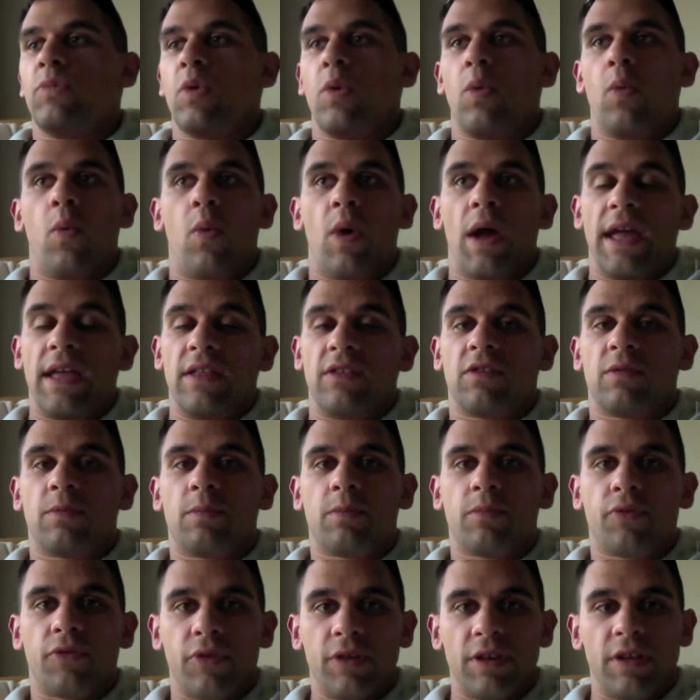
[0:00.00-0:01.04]
Weight's
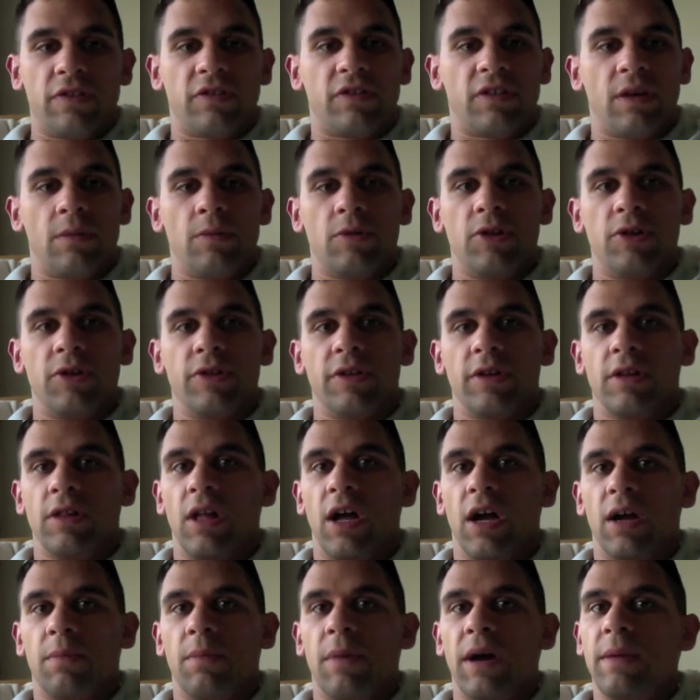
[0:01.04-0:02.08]
pretty similar. The
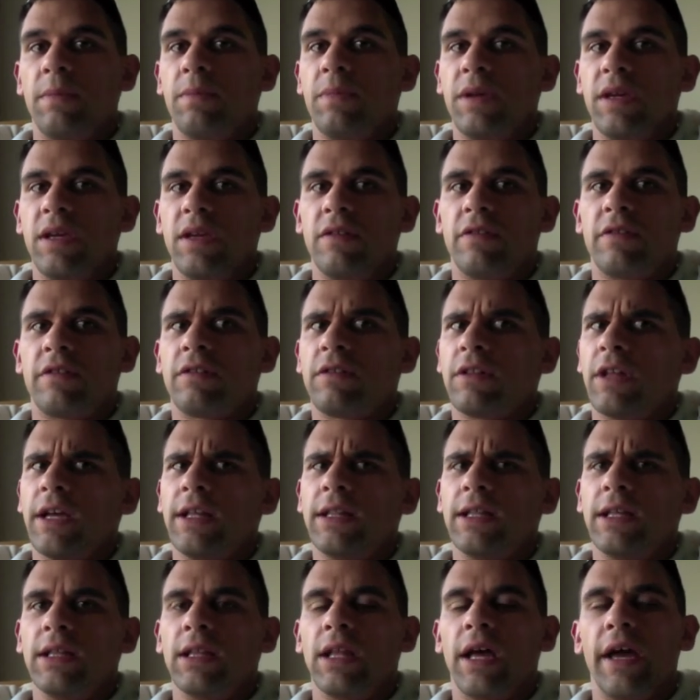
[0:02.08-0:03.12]
Glock might be
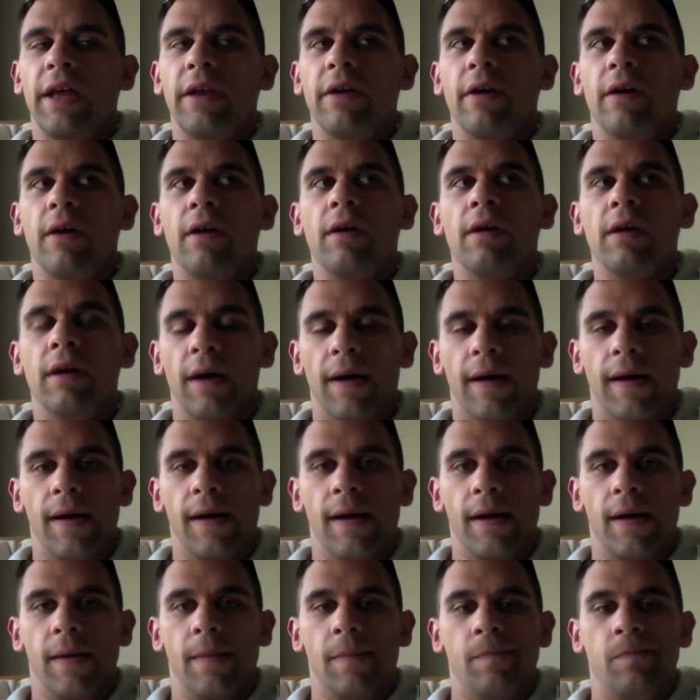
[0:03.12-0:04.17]
slightly lighter.
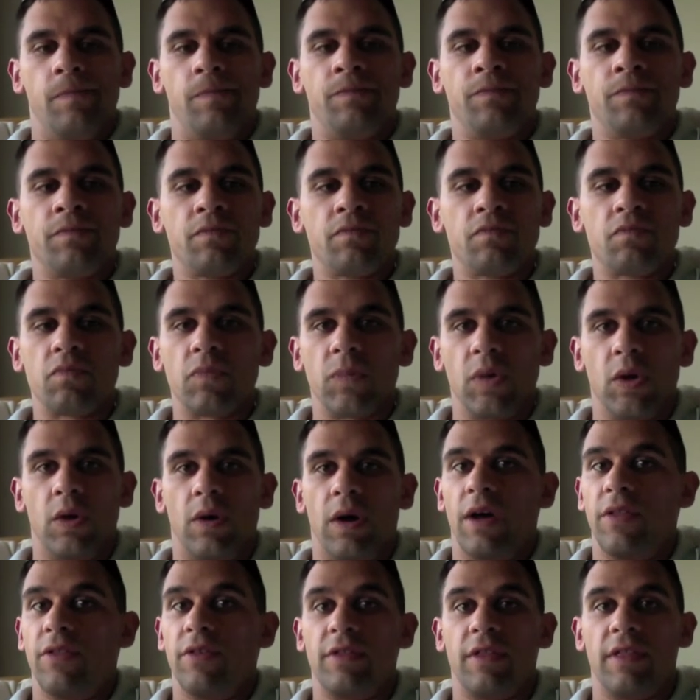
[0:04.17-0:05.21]

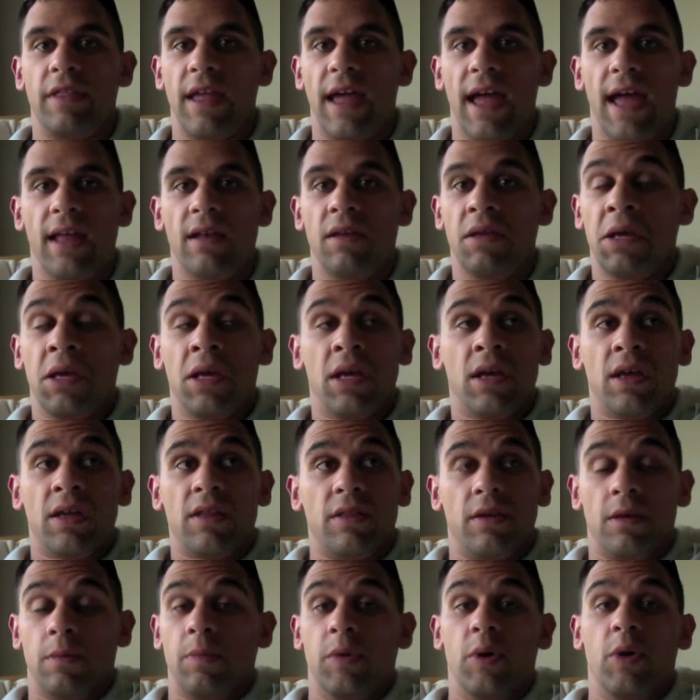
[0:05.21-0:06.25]
Other than that,
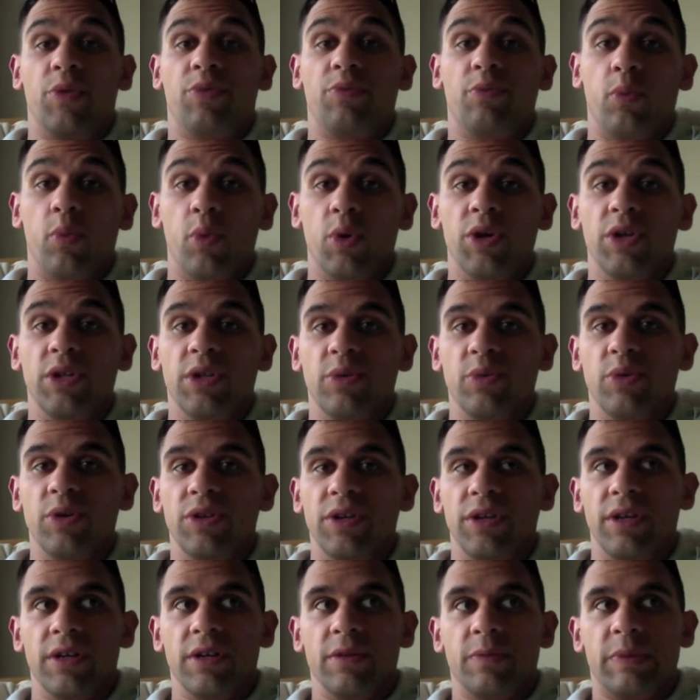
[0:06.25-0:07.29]
They're both really,
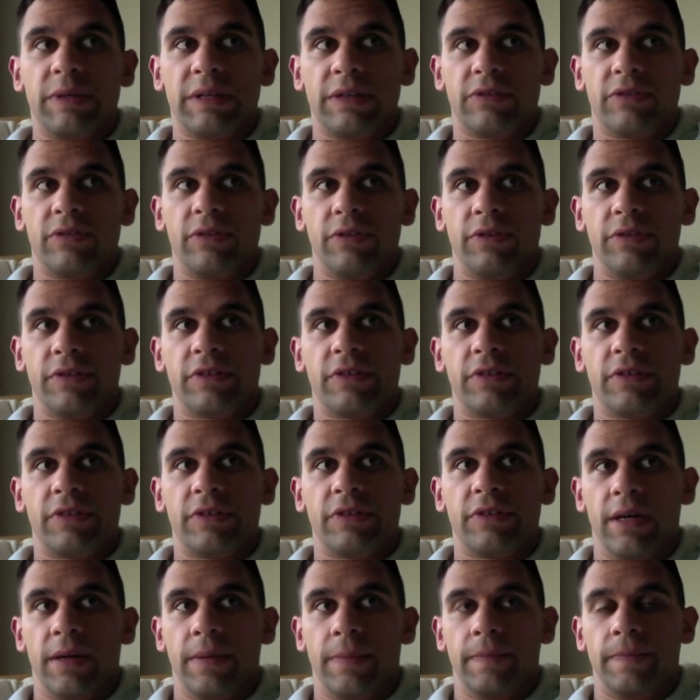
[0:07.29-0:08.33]
really good pistols.
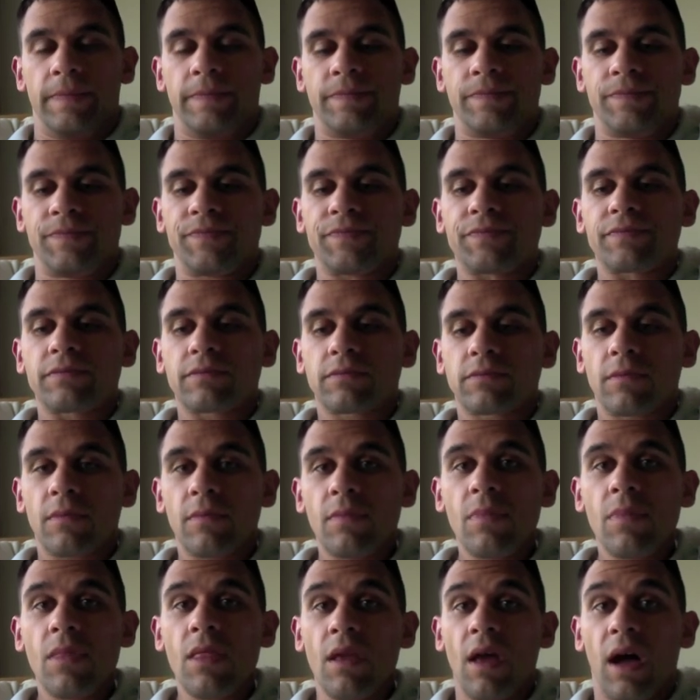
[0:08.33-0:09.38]

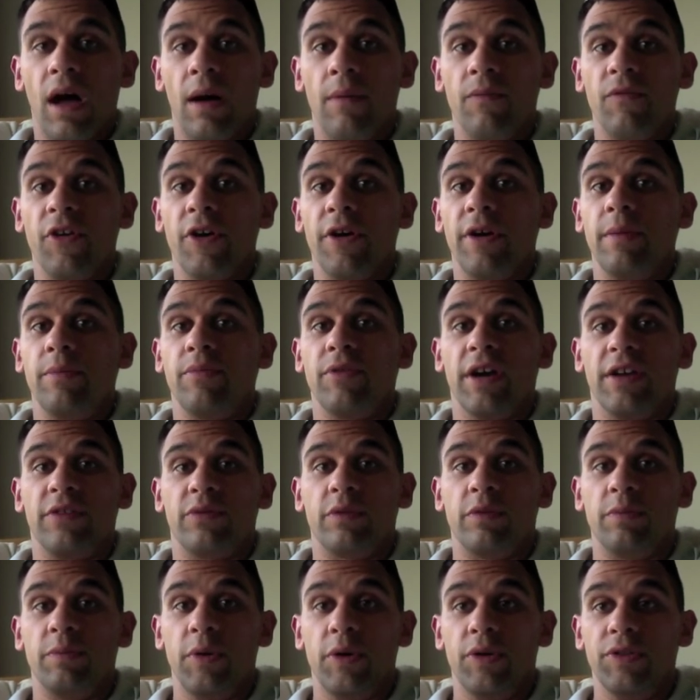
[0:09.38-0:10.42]
I'm very impressed
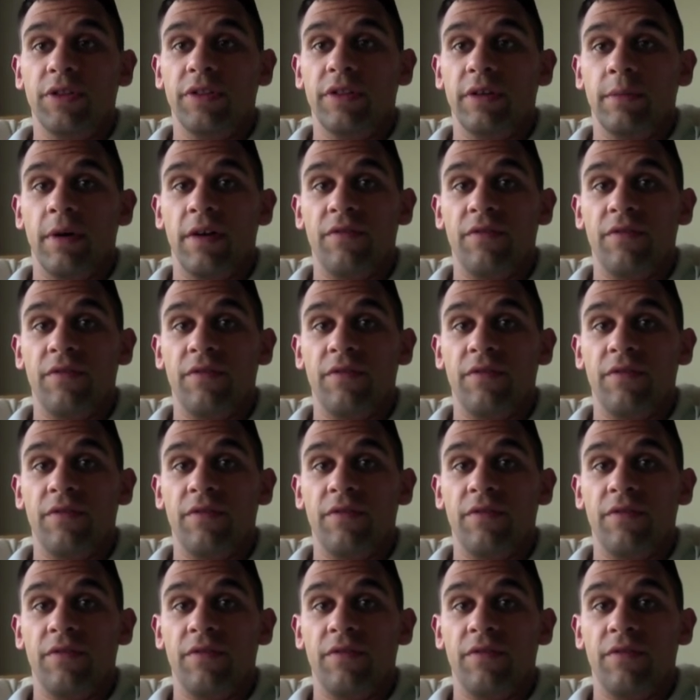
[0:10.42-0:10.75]
with both of them.